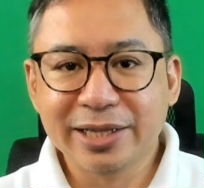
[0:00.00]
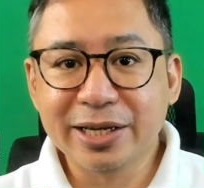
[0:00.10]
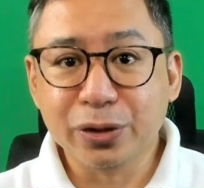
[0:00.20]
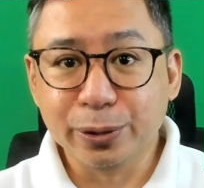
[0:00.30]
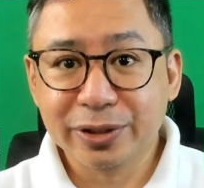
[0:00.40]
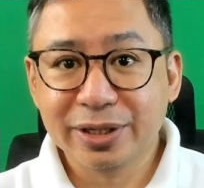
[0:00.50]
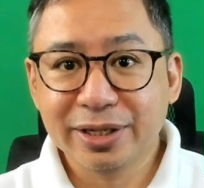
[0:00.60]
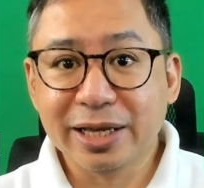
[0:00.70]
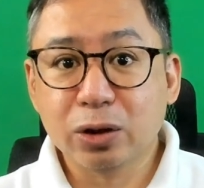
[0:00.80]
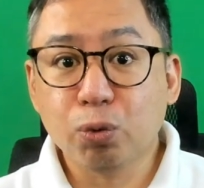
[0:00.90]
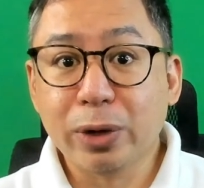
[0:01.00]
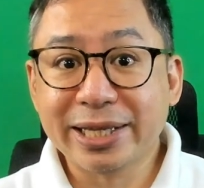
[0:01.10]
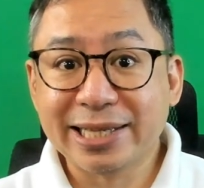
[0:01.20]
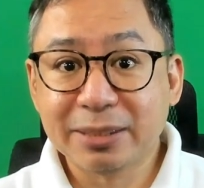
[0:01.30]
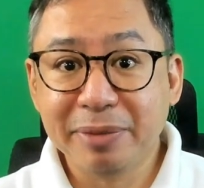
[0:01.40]
Take note that
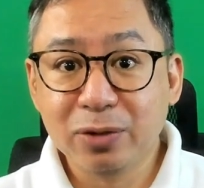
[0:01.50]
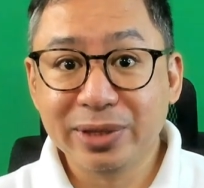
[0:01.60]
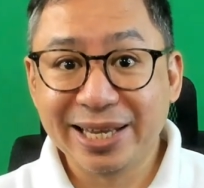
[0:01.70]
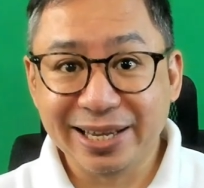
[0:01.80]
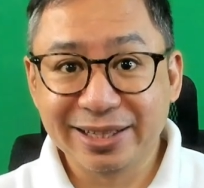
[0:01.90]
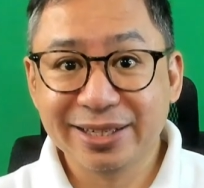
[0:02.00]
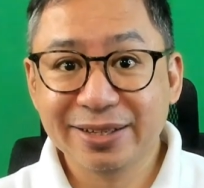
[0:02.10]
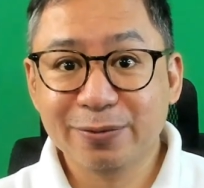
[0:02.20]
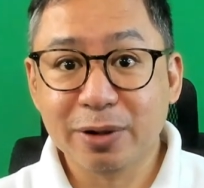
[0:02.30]
what has been withheld